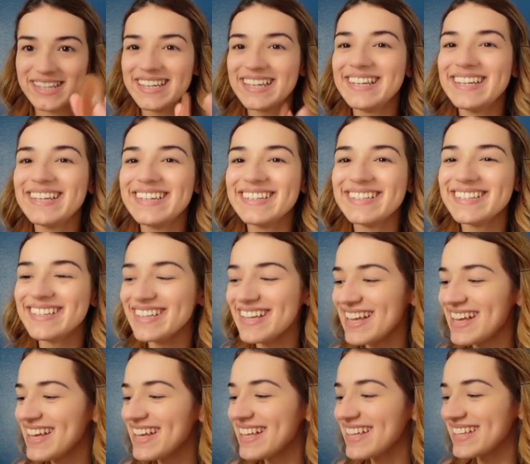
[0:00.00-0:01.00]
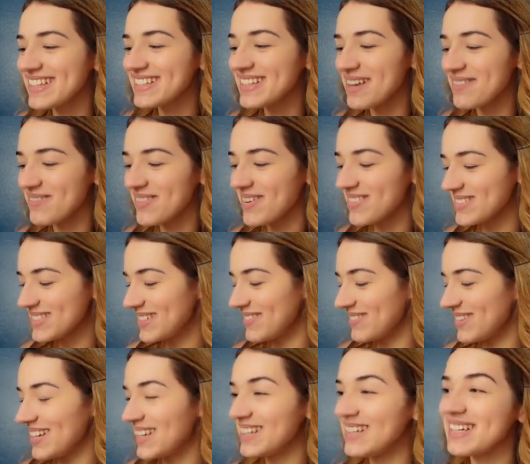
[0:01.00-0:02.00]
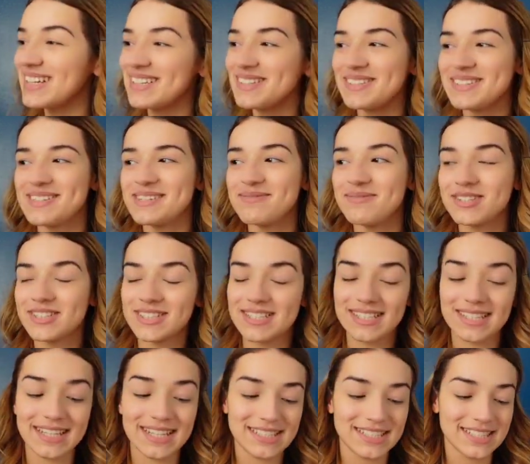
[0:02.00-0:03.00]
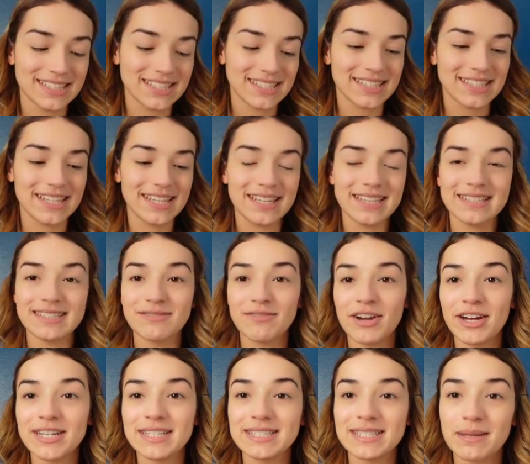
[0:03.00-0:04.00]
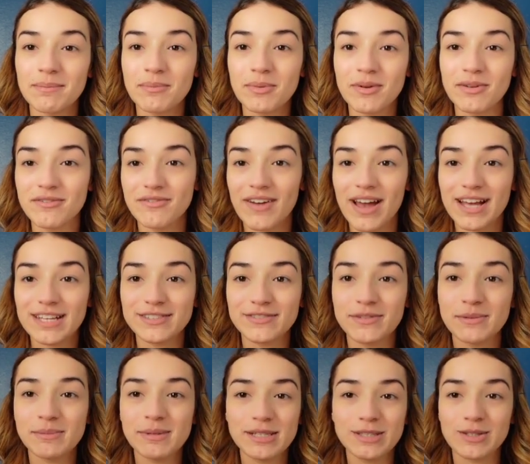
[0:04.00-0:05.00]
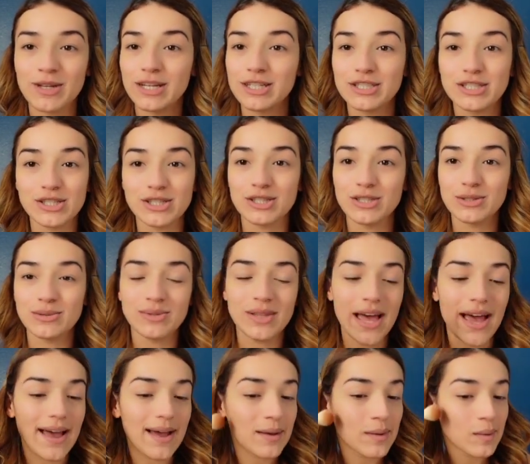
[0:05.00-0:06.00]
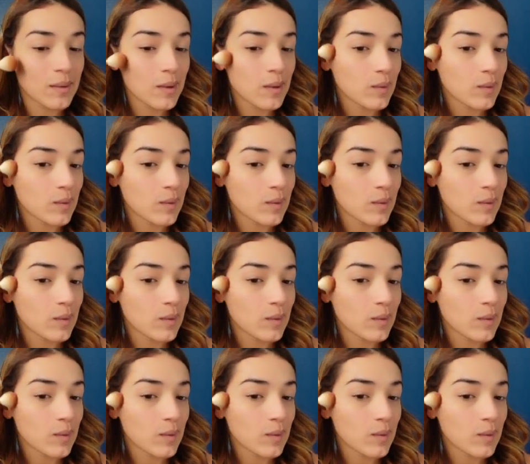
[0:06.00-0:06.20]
I promise I'm not like a dirty person. That's just, it's very simple and fast for me, so I just do that.